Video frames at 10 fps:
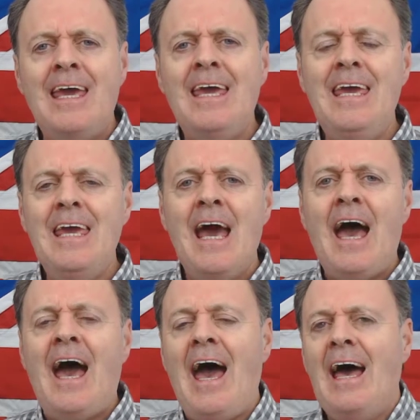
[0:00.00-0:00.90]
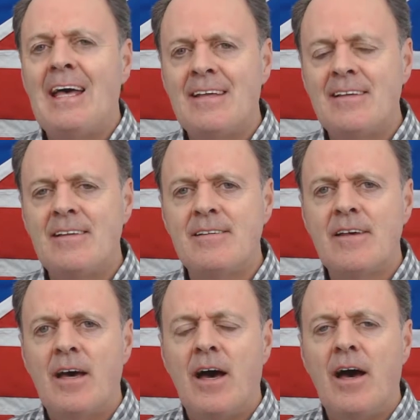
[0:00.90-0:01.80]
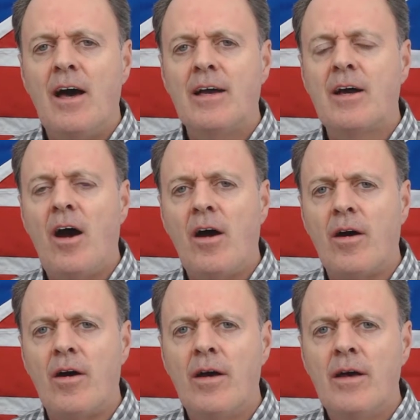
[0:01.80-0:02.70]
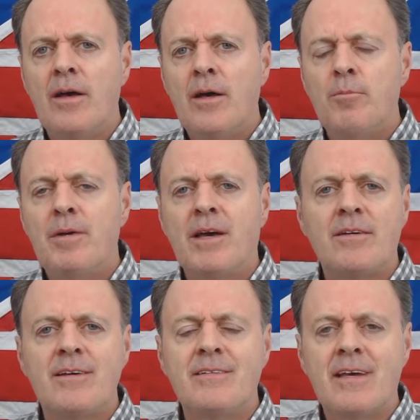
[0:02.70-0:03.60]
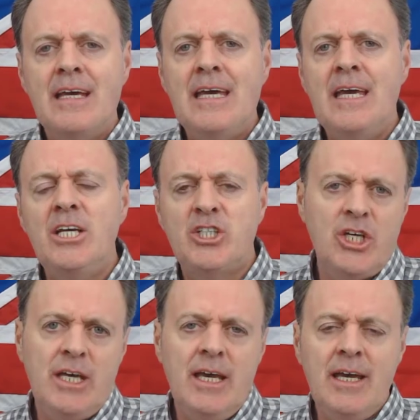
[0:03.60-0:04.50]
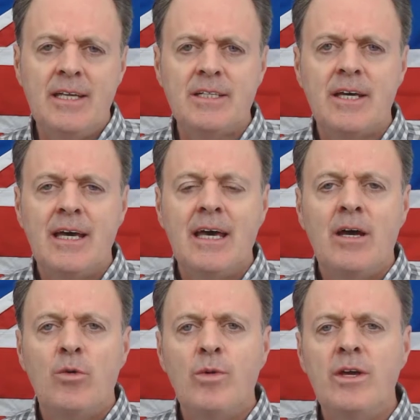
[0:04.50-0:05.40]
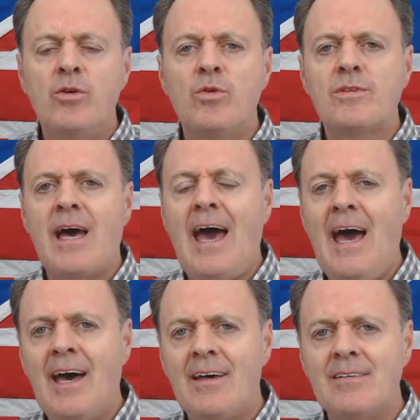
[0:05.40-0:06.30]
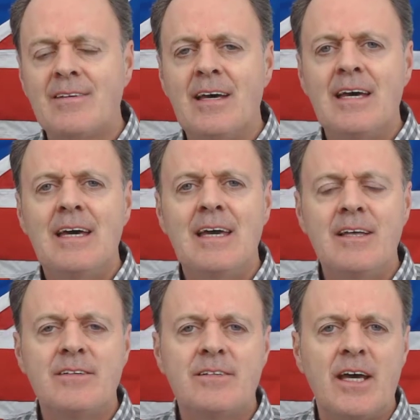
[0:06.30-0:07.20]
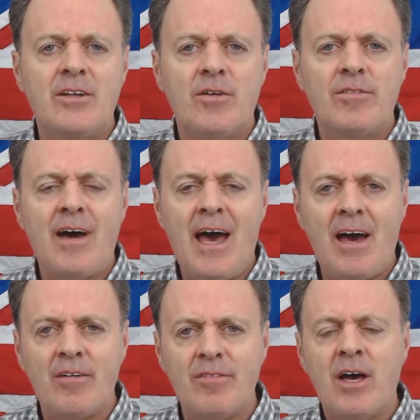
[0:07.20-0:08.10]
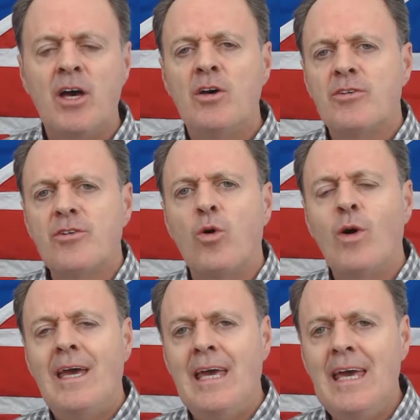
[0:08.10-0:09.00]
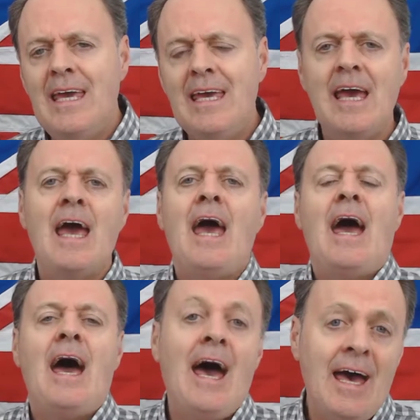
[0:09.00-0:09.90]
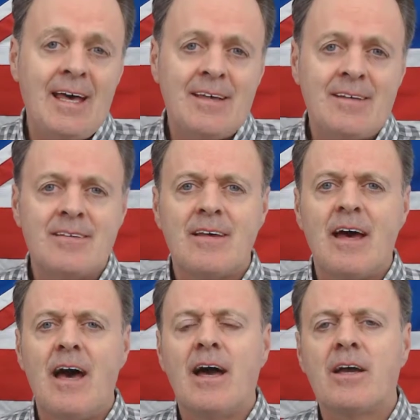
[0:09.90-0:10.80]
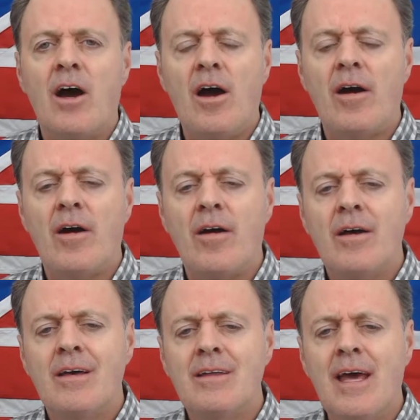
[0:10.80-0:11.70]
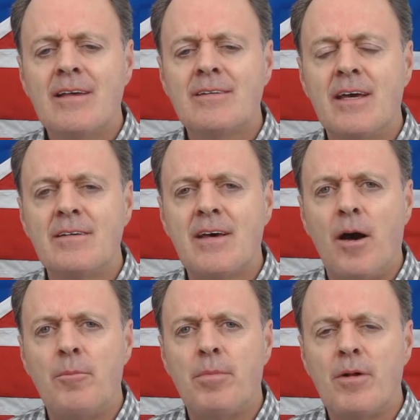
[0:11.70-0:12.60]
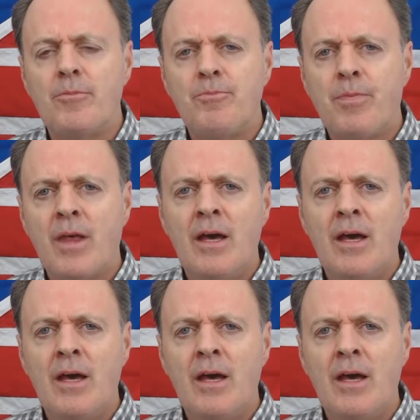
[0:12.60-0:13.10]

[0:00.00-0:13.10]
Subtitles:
he has a car. Because it's he, she, it, we use has instead of have. So he has a car. Next example,